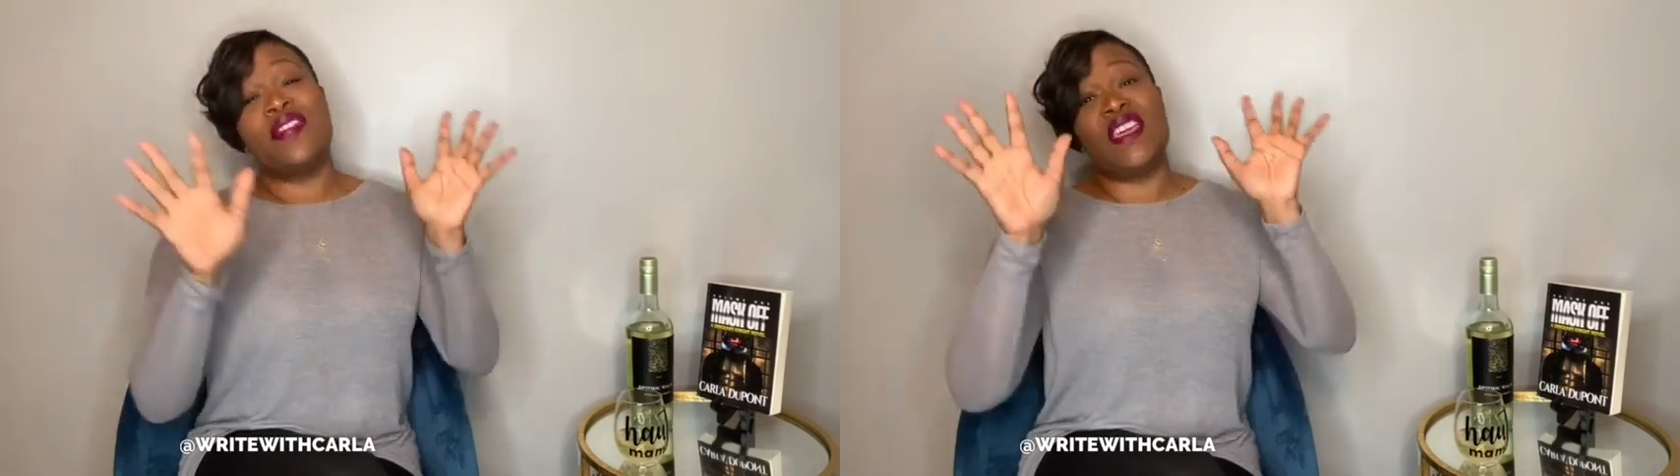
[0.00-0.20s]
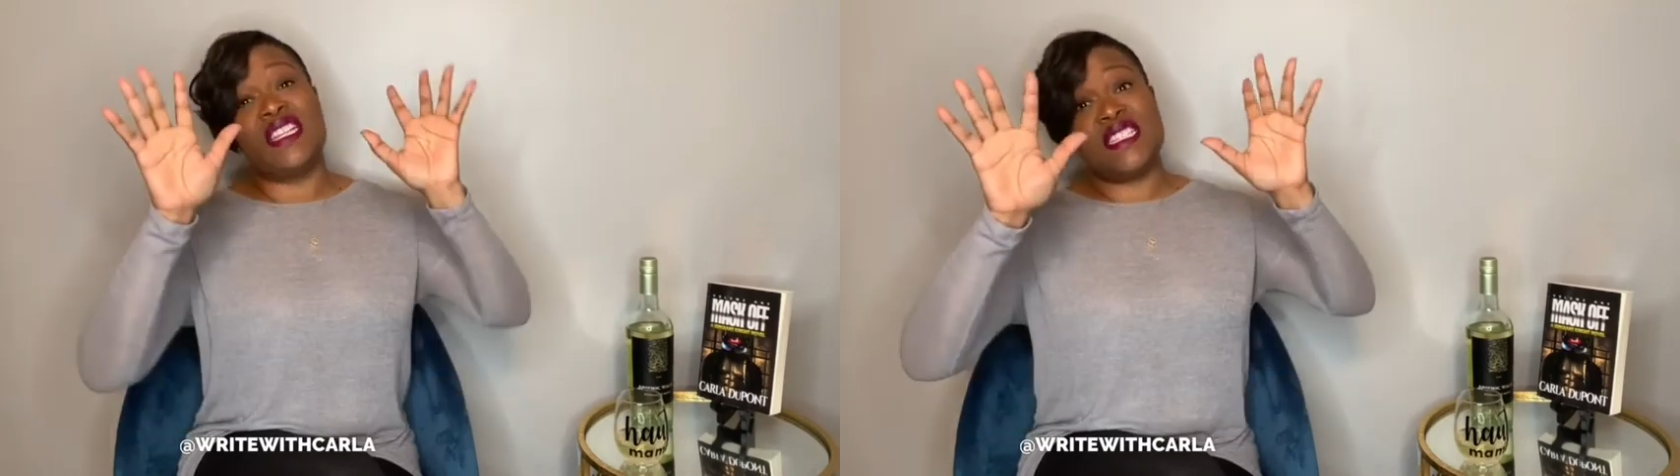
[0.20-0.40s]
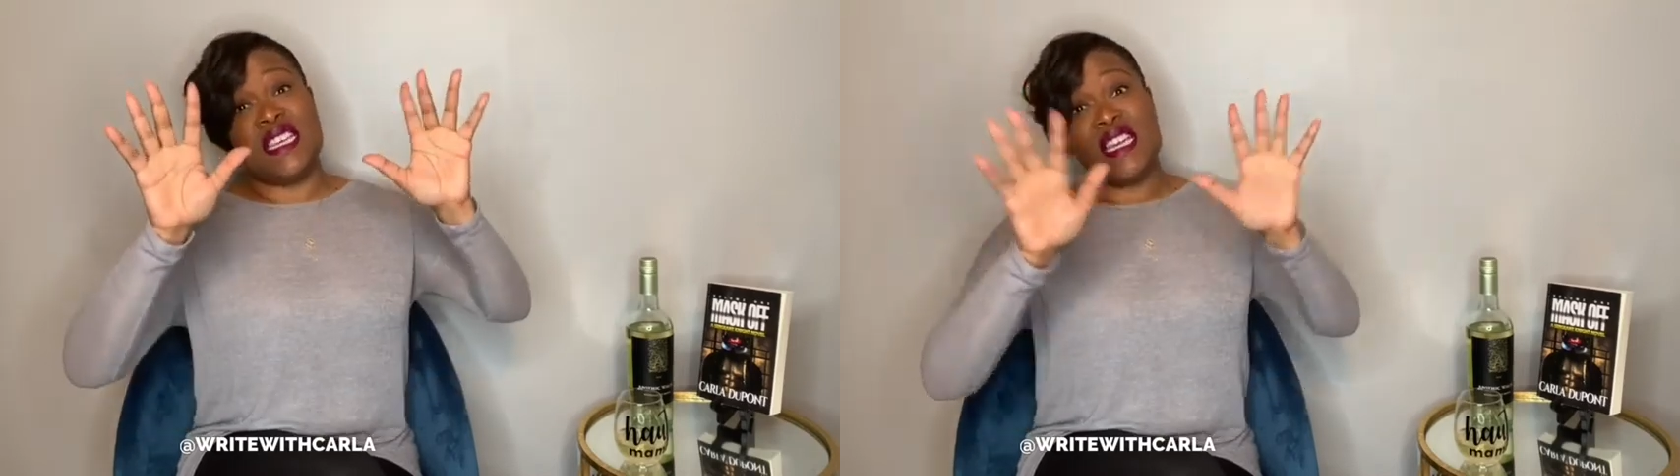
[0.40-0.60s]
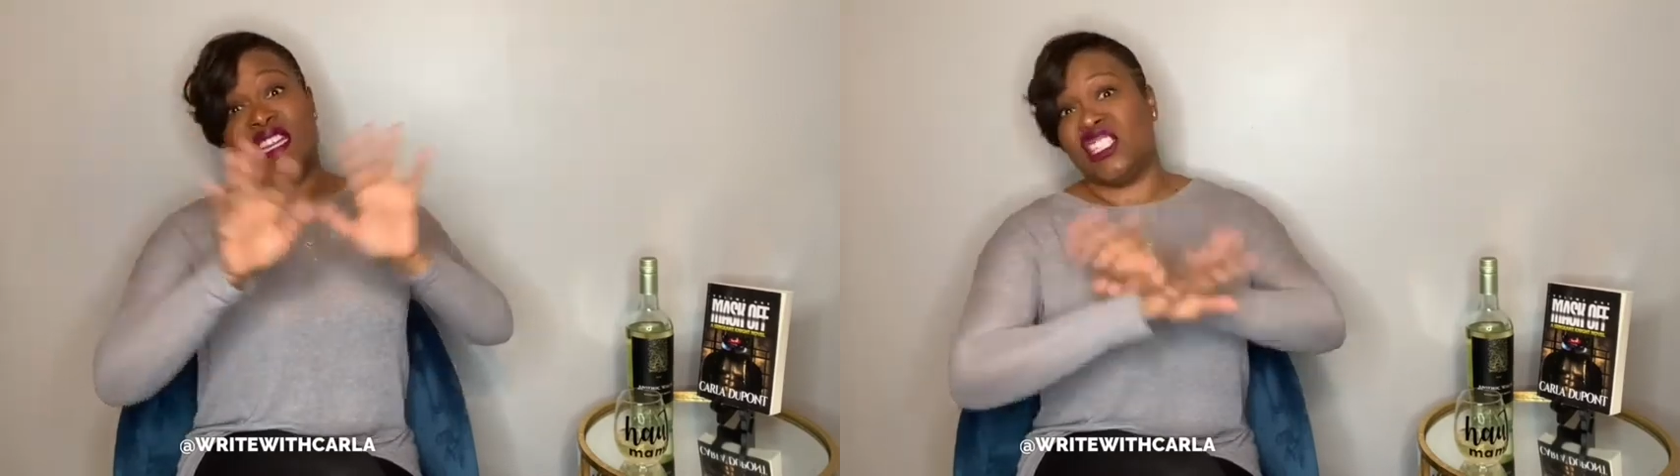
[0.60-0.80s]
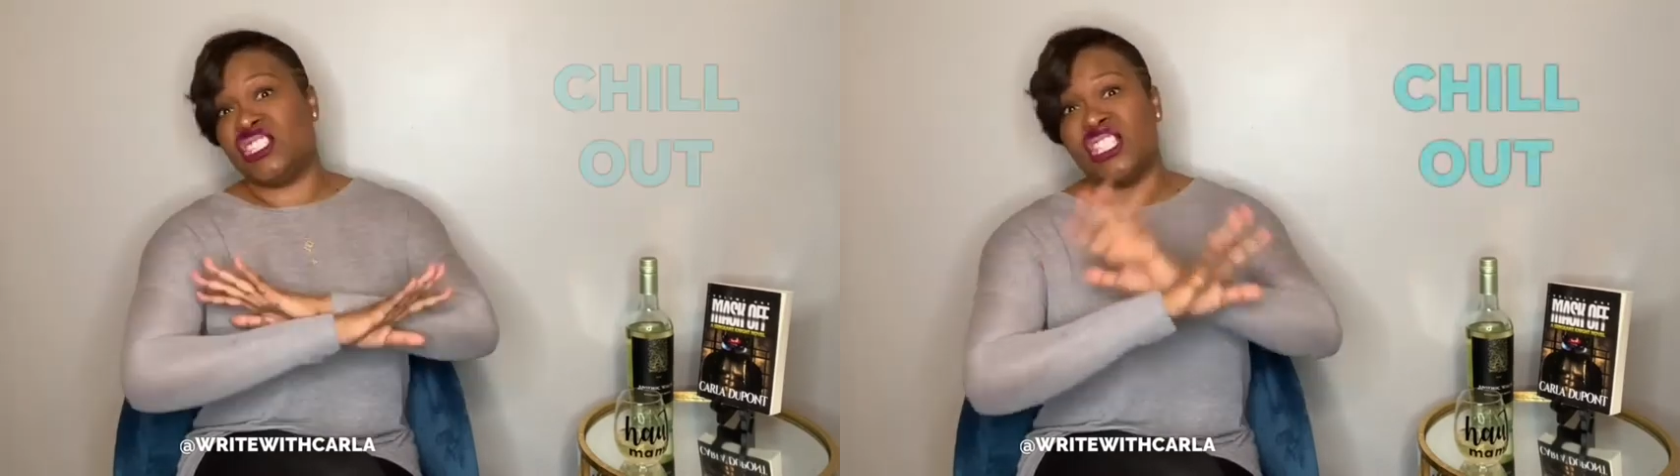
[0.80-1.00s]
Then
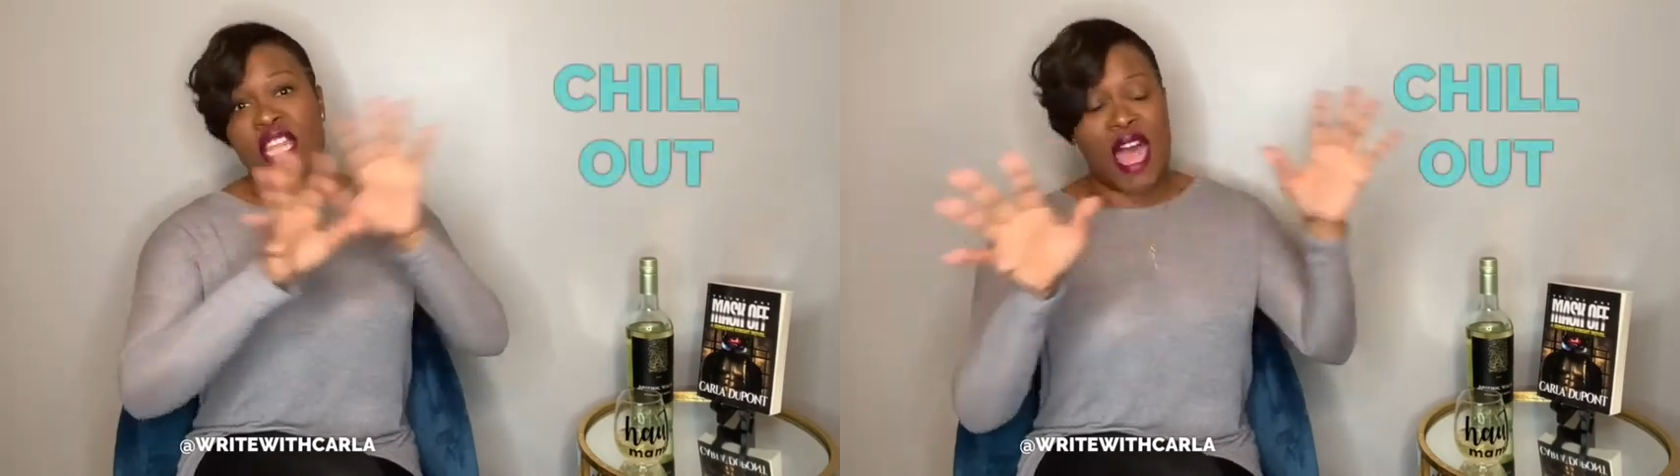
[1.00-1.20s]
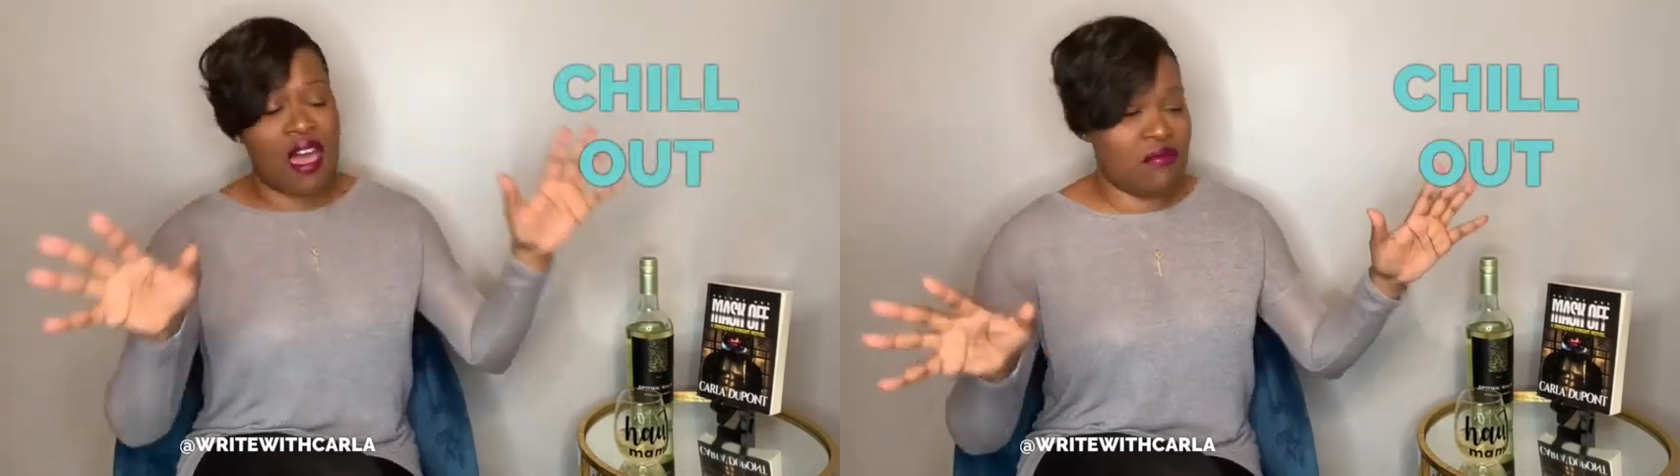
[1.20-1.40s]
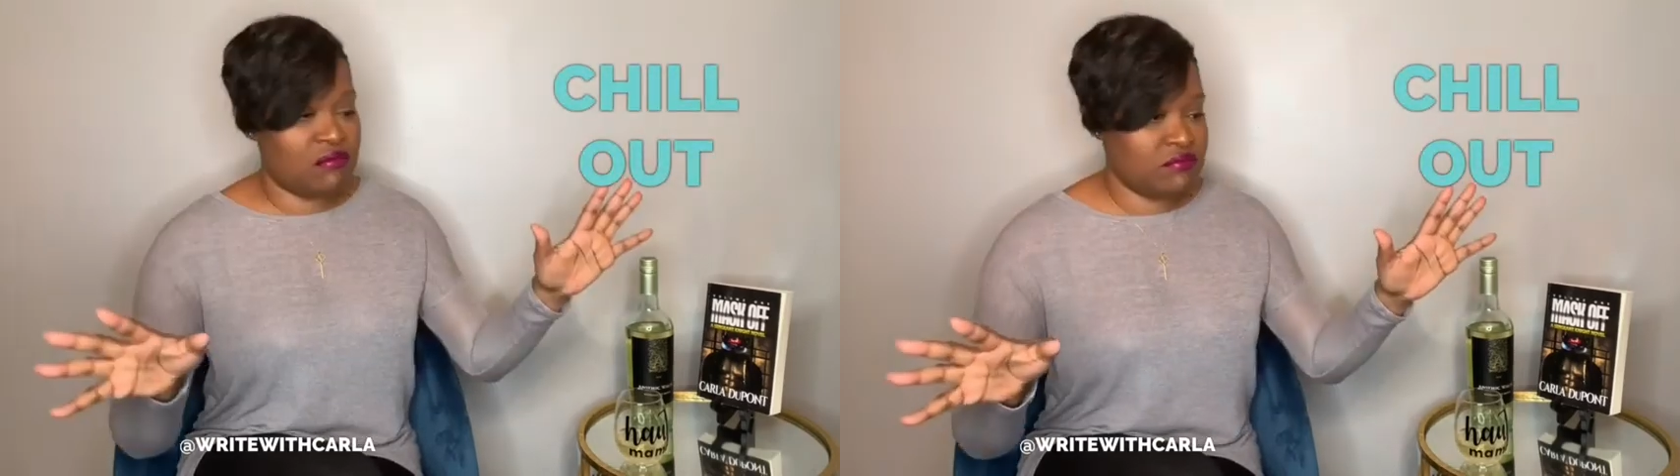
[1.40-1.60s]
10, chill out.